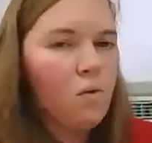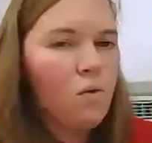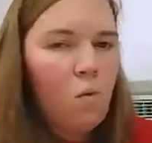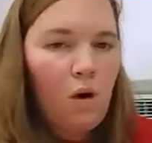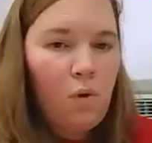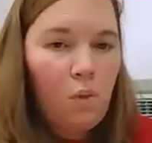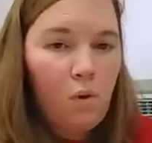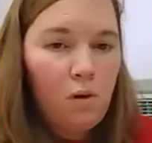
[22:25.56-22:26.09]

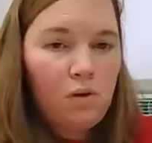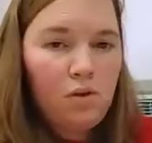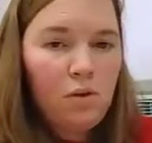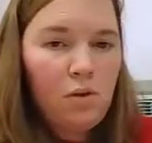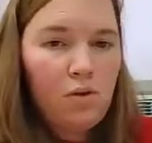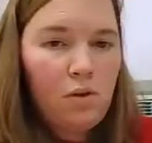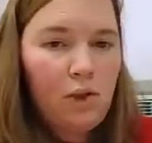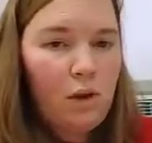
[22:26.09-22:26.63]
What word do
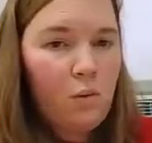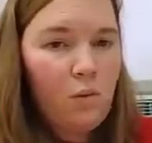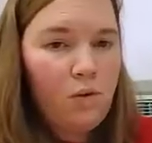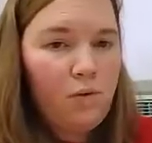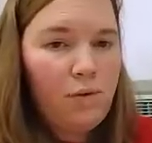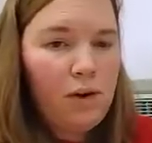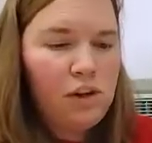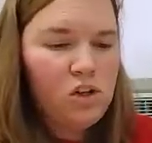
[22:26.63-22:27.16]
you think will
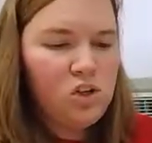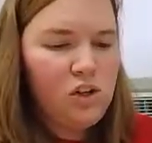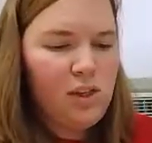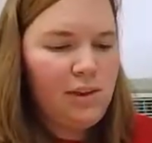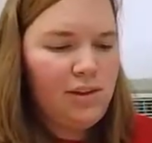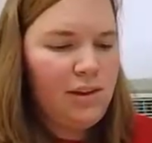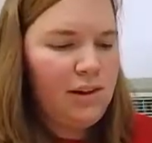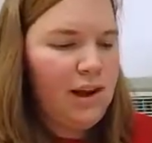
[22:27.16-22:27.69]
finish
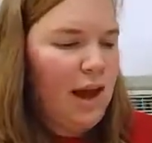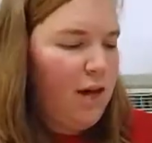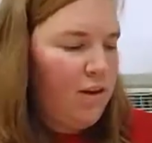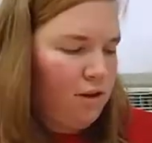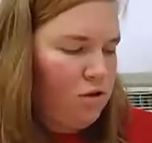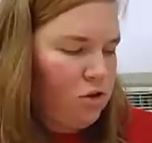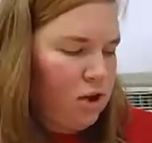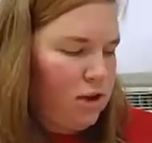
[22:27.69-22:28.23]
this
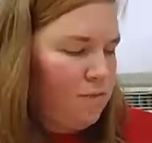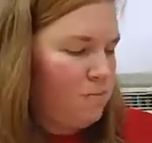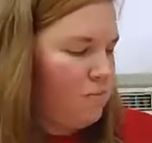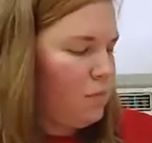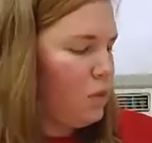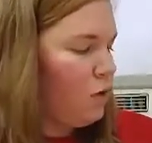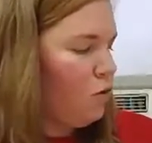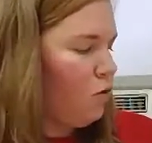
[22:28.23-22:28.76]
analogy?
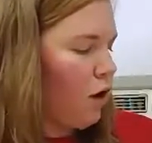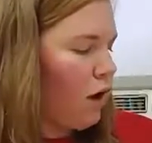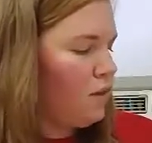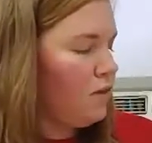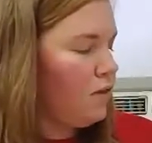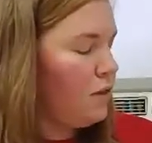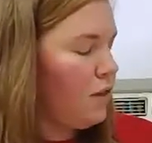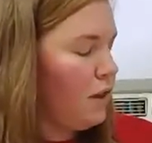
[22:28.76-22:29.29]

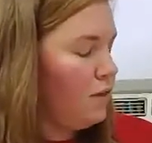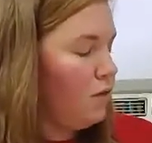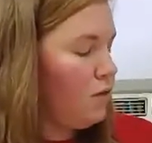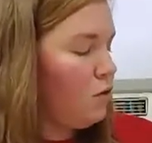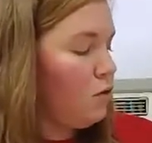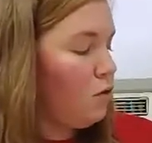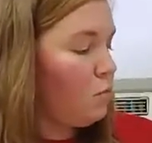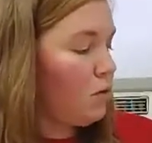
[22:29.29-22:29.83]
Crust is
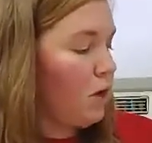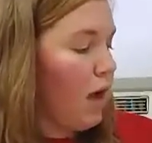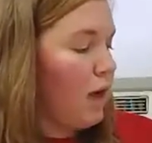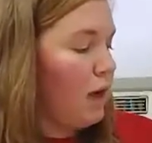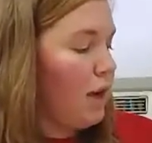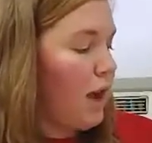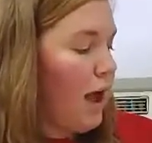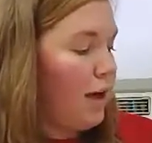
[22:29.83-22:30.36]
to
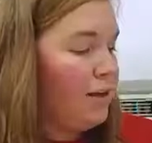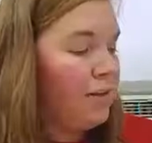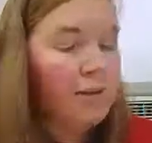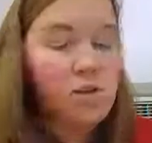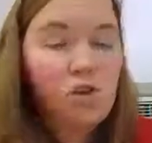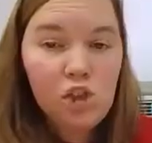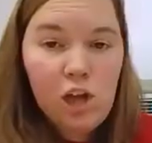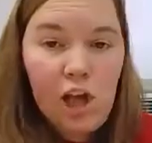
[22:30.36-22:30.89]
bread as
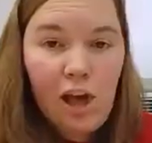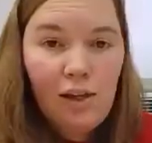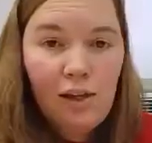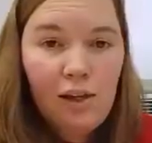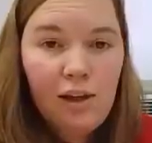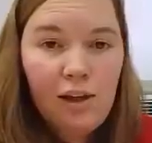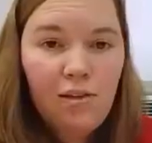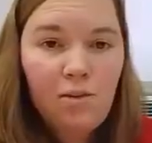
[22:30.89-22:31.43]

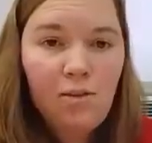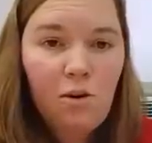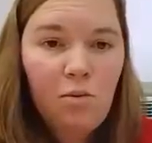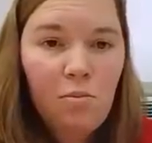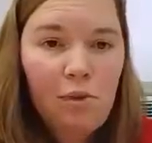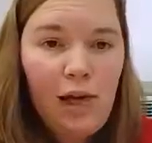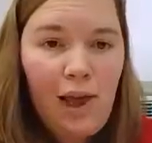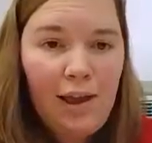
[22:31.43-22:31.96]
shell is to
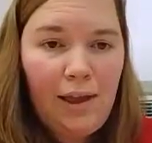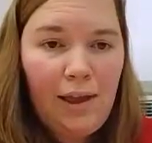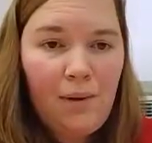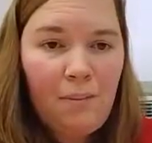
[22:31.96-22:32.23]
blank.